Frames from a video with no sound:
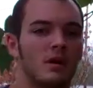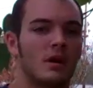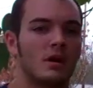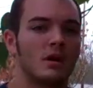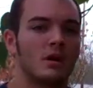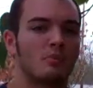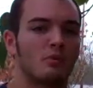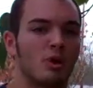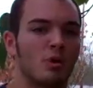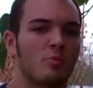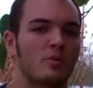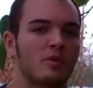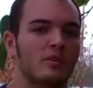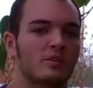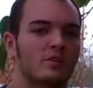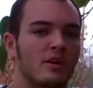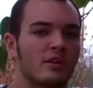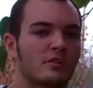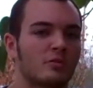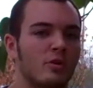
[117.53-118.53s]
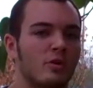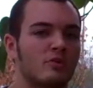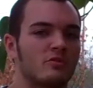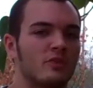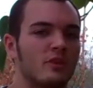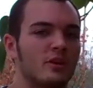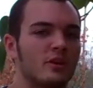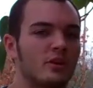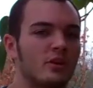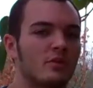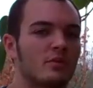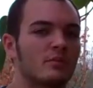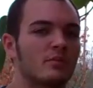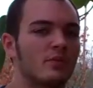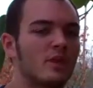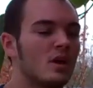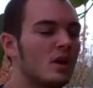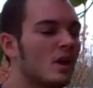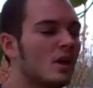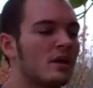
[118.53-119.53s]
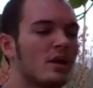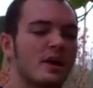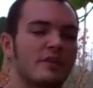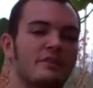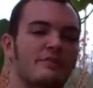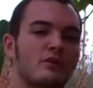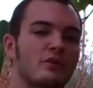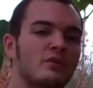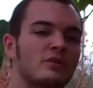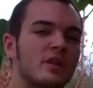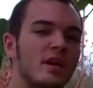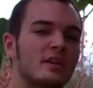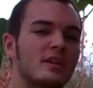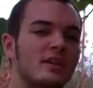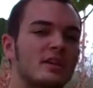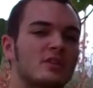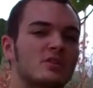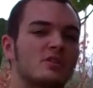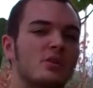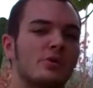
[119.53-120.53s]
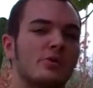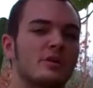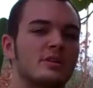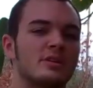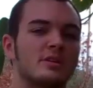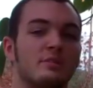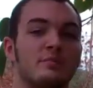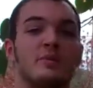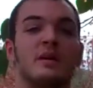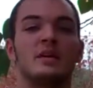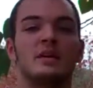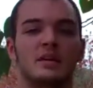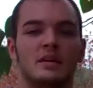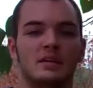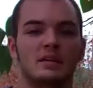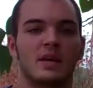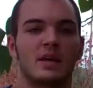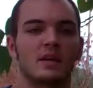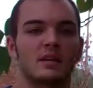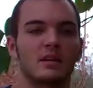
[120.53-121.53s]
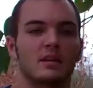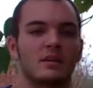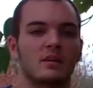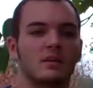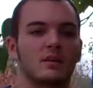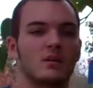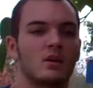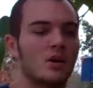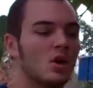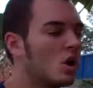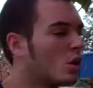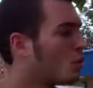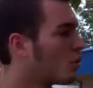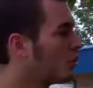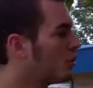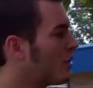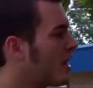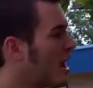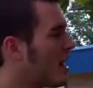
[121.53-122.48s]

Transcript: an appropriate Sasquatch video. Now, the first technique is known as the peeking technique, where you